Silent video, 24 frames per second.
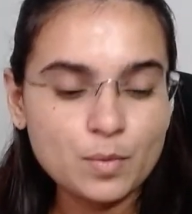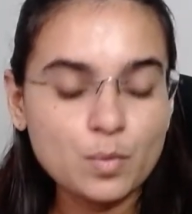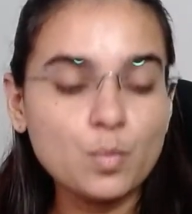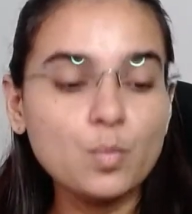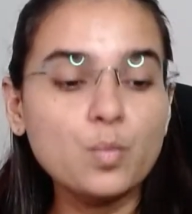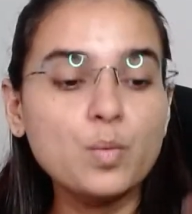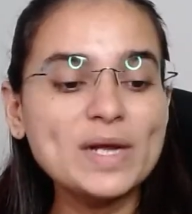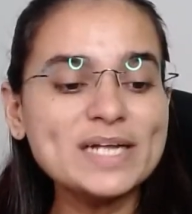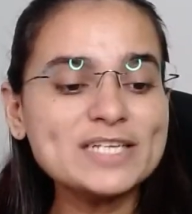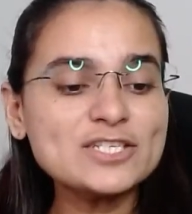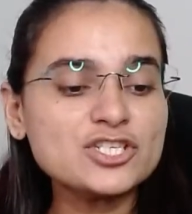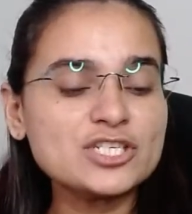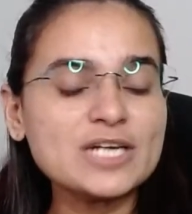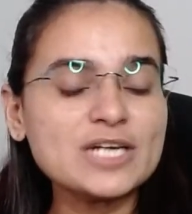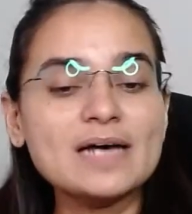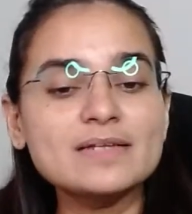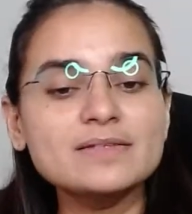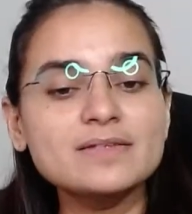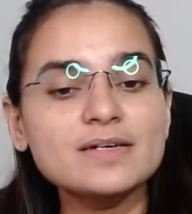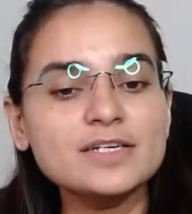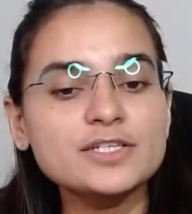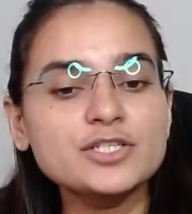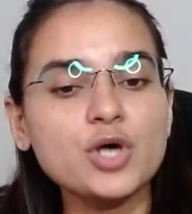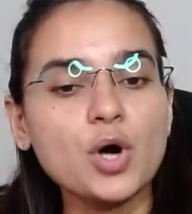Which
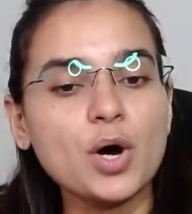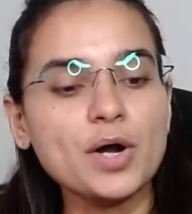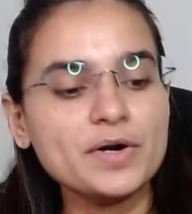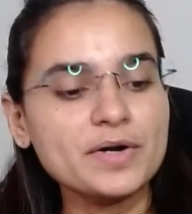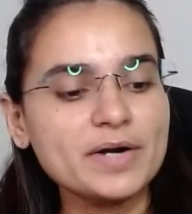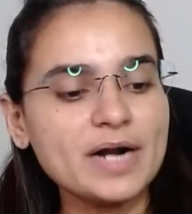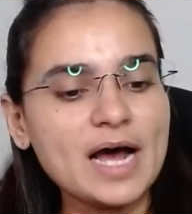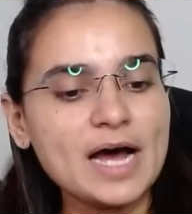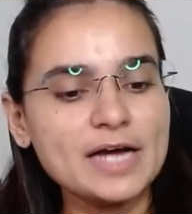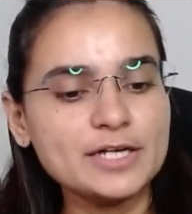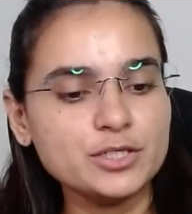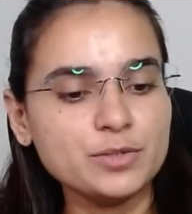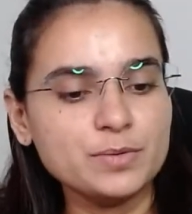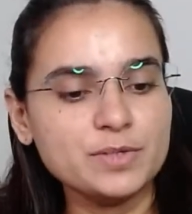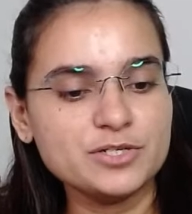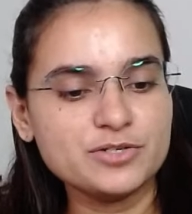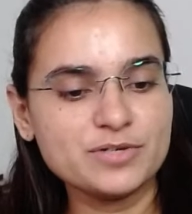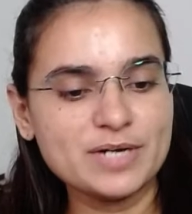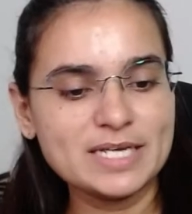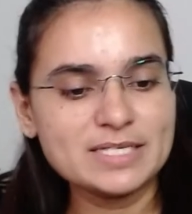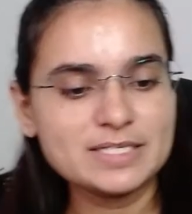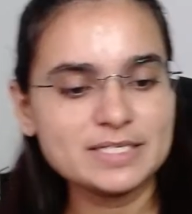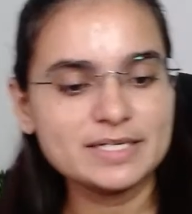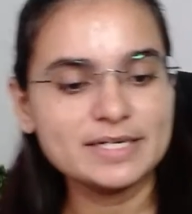other genre are you
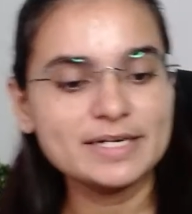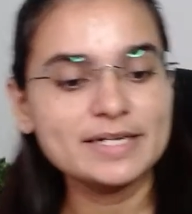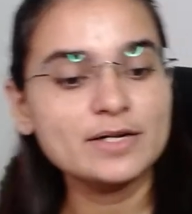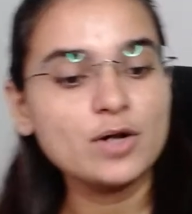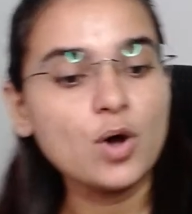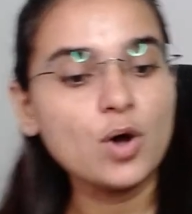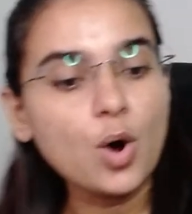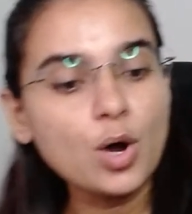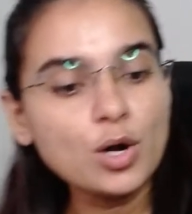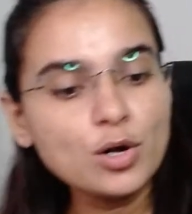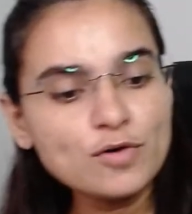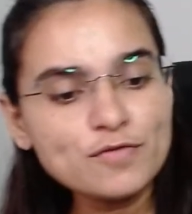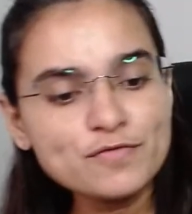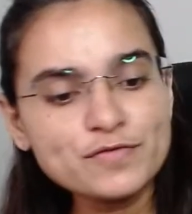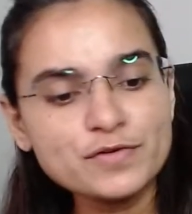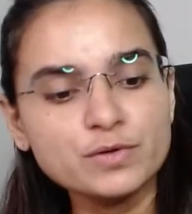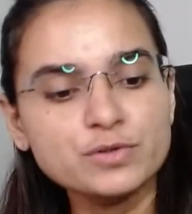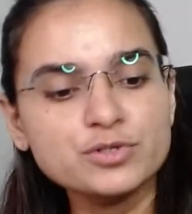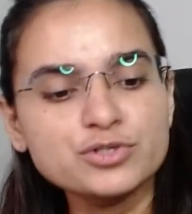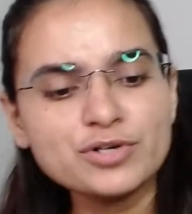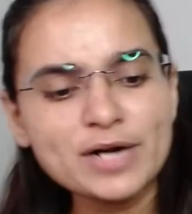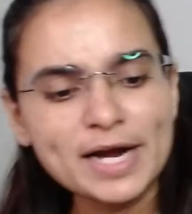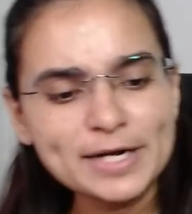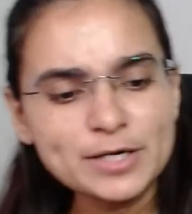interested in? All of
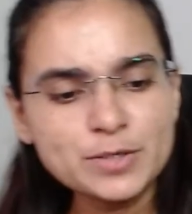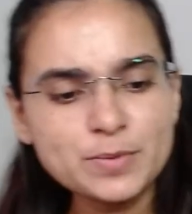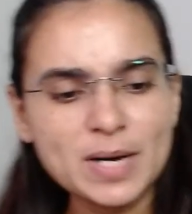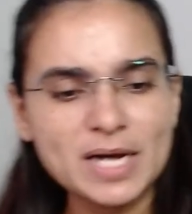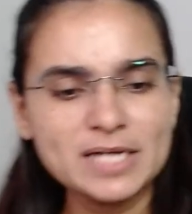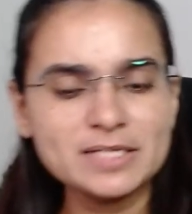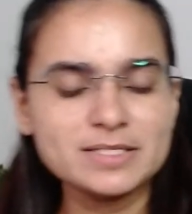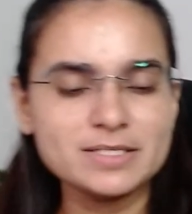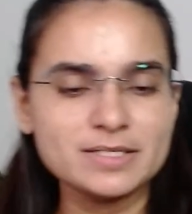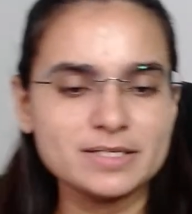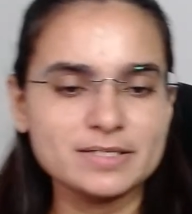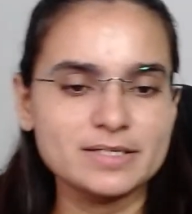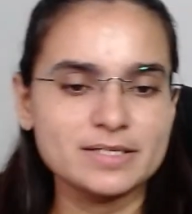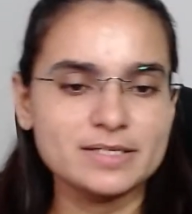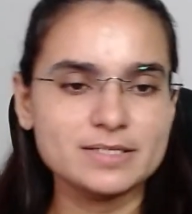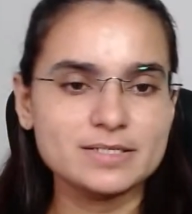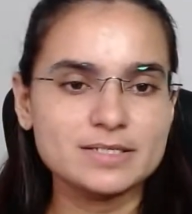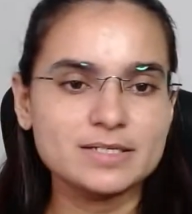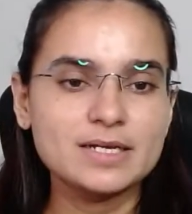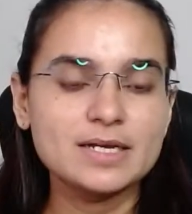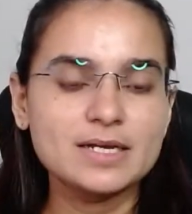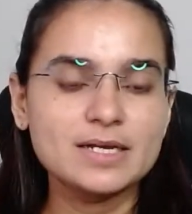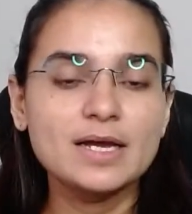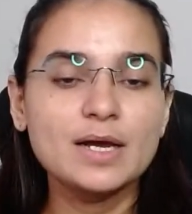you, try to answer
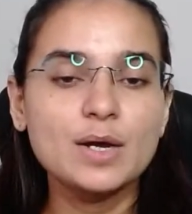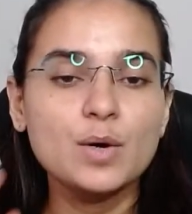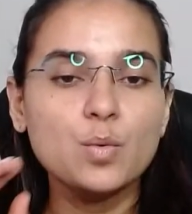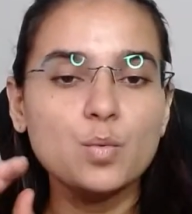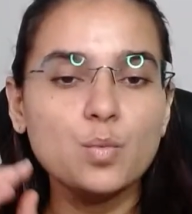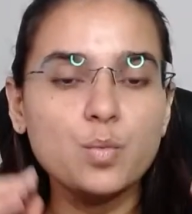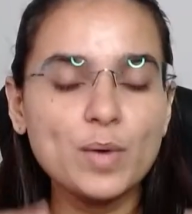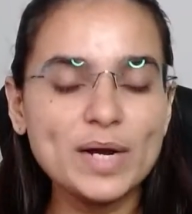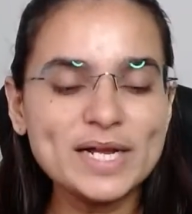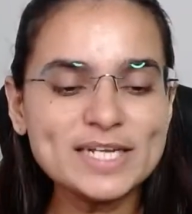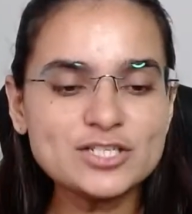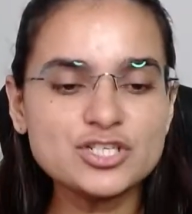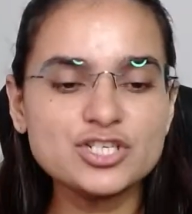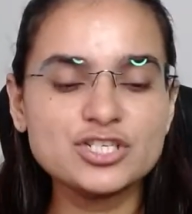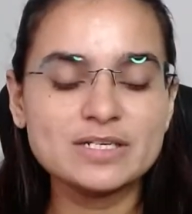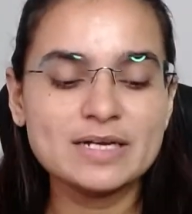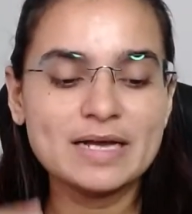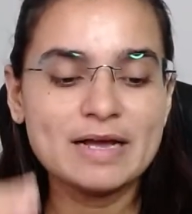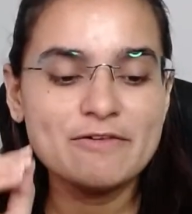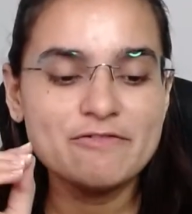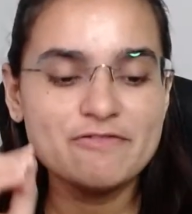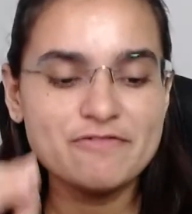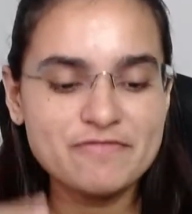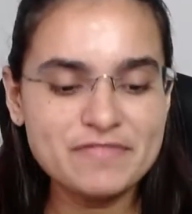this.
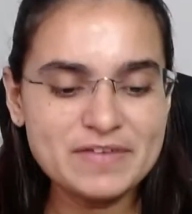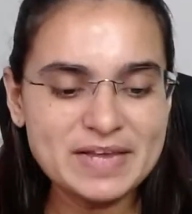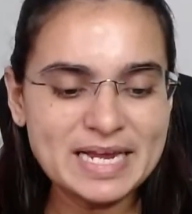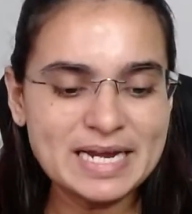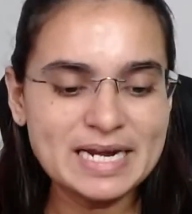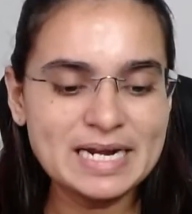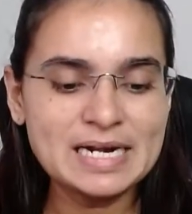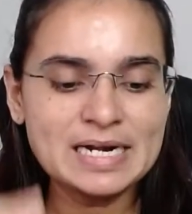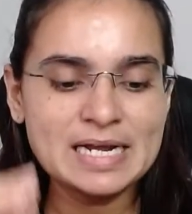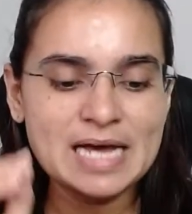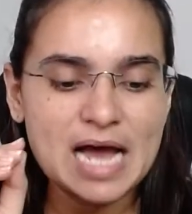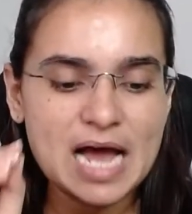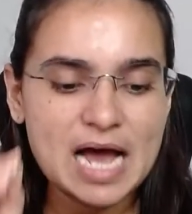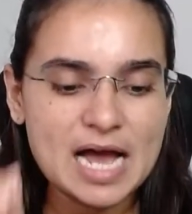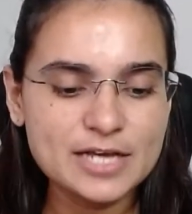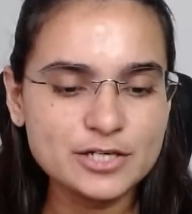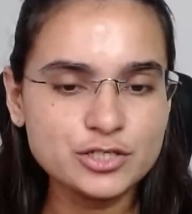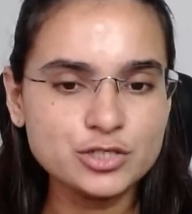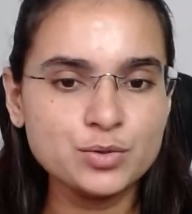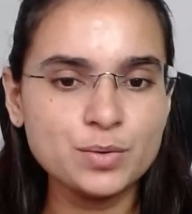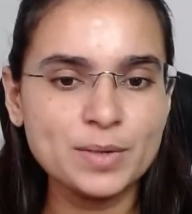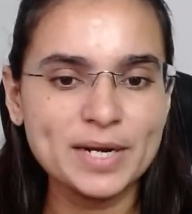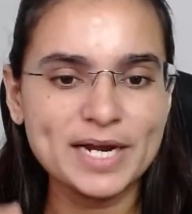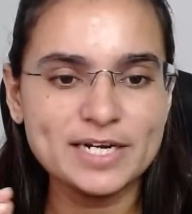Which field are
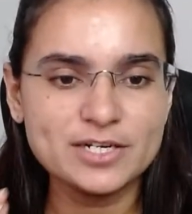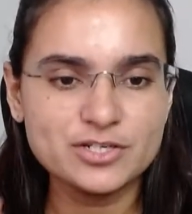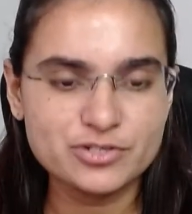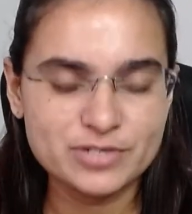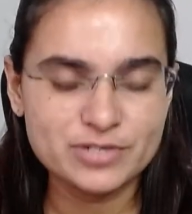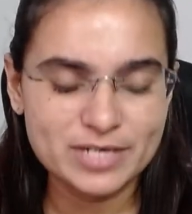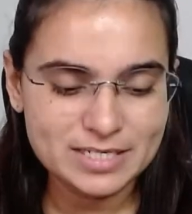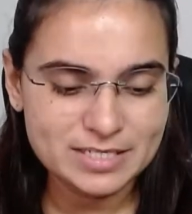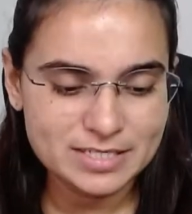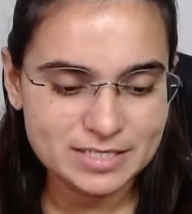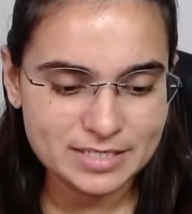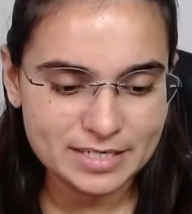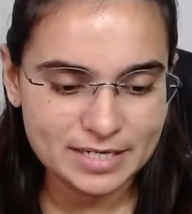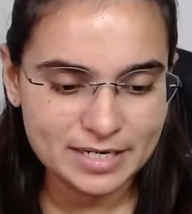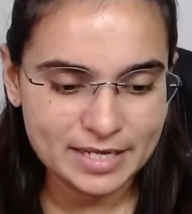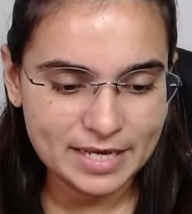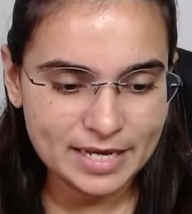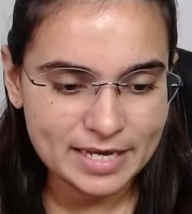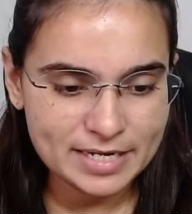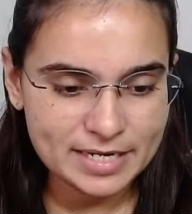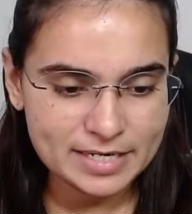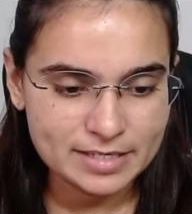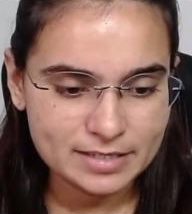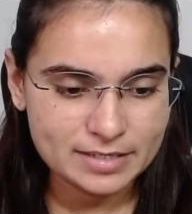you interested
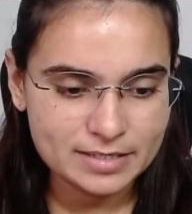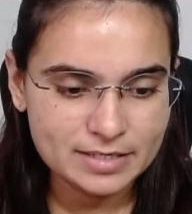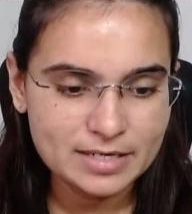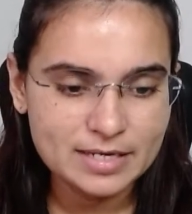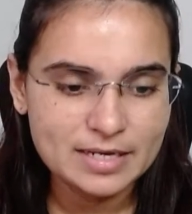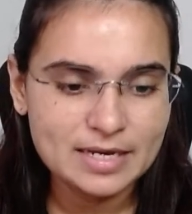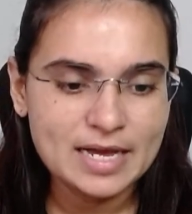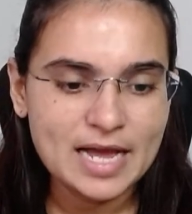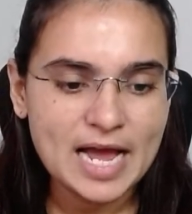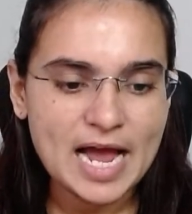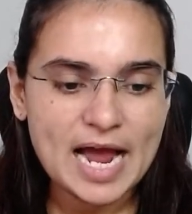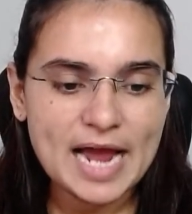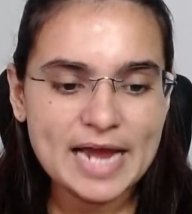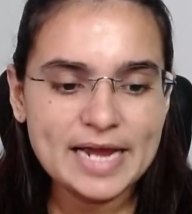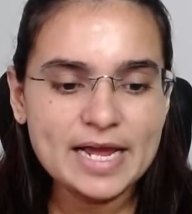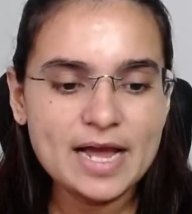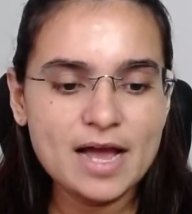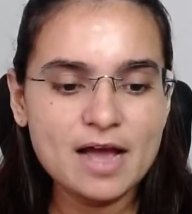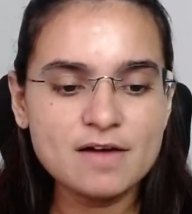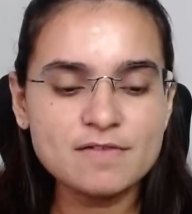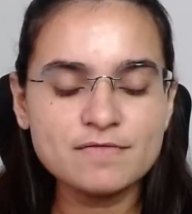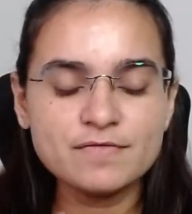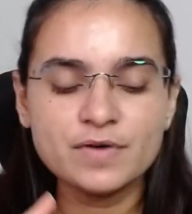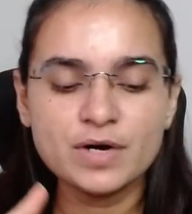in? I
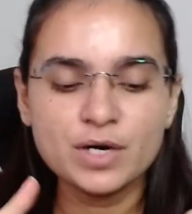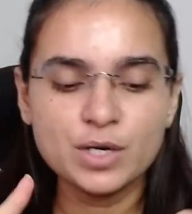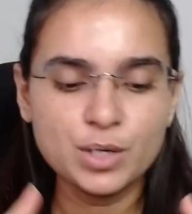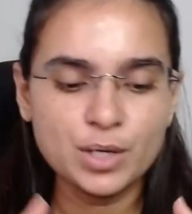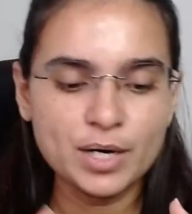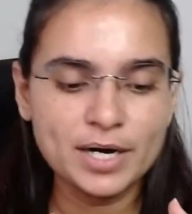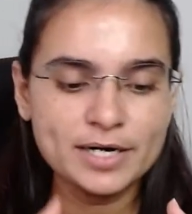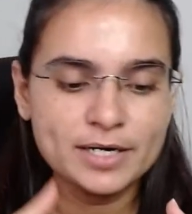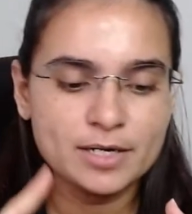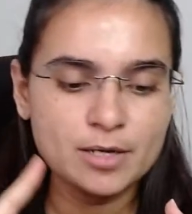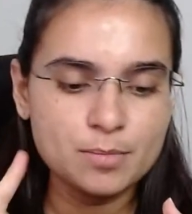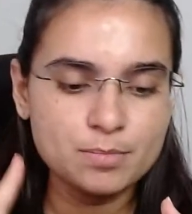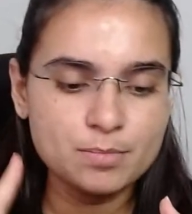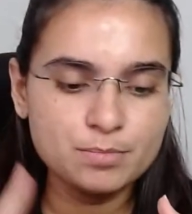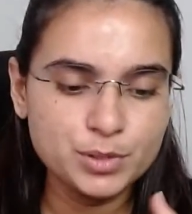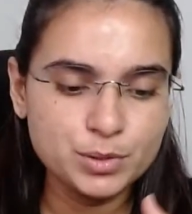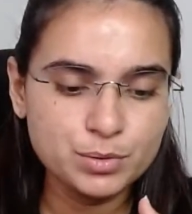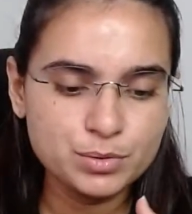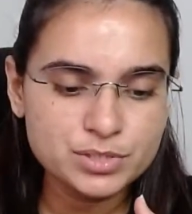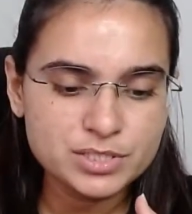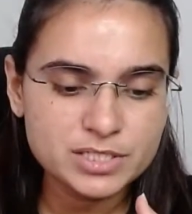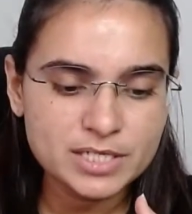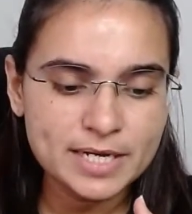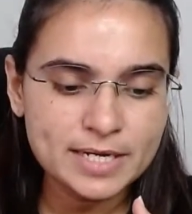have heard
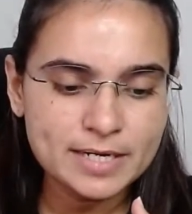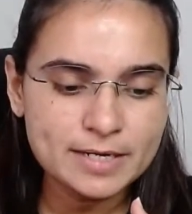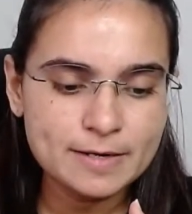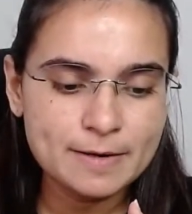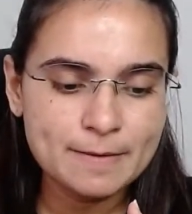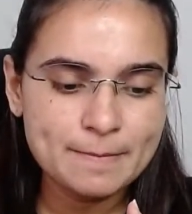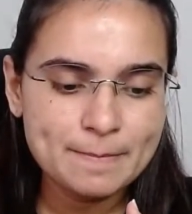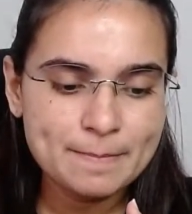music.